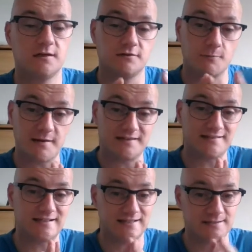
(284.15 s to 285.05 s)
So
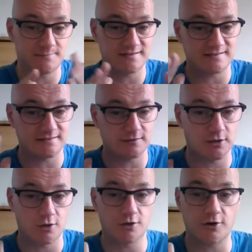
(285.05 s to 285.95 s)
basically it means there's a
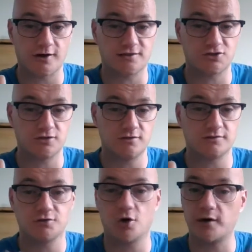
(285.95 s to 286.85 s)
longer action
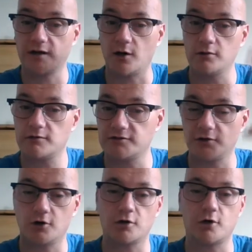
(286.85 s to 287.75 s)
that's going on, that's
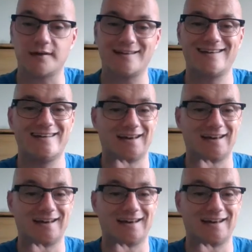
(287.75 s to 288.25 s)
ongoing,